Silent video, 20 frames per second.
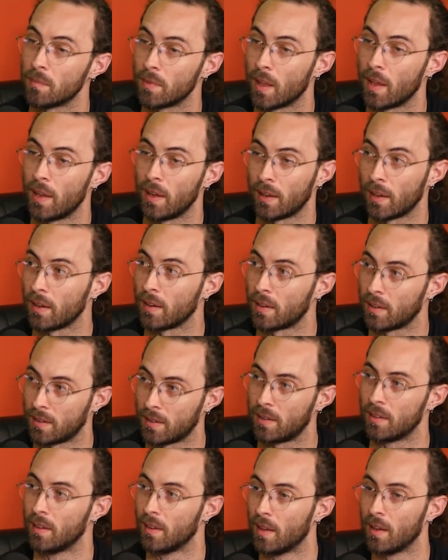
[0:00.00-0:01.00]
having like, fun
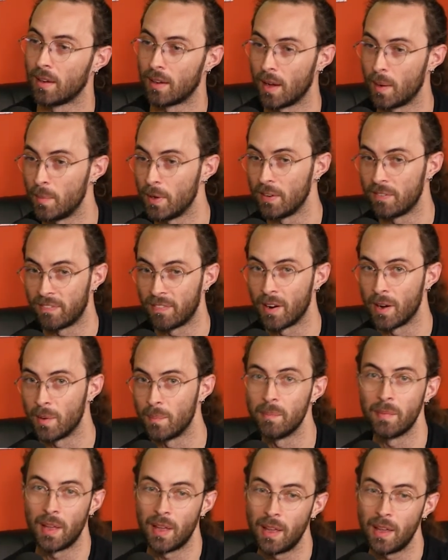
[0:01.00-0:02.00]
still coming
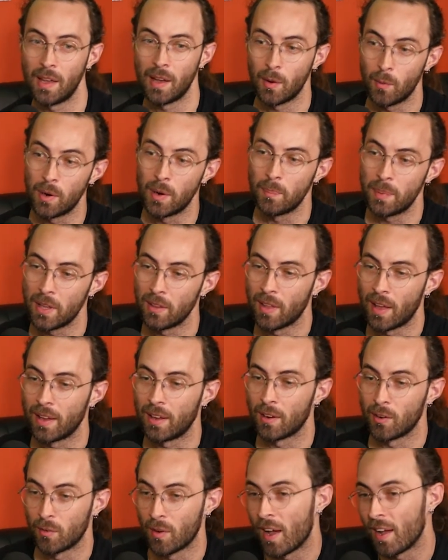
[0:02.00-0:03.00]
from hey I want to be
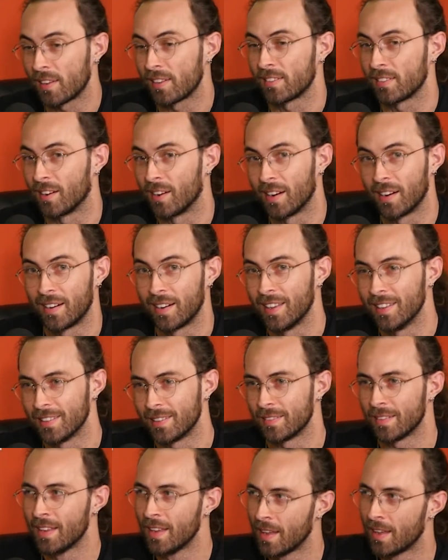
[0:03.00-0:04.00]
like a rock star
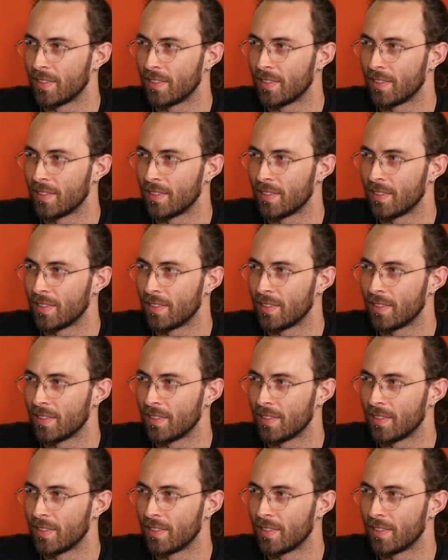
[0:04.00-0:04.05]
is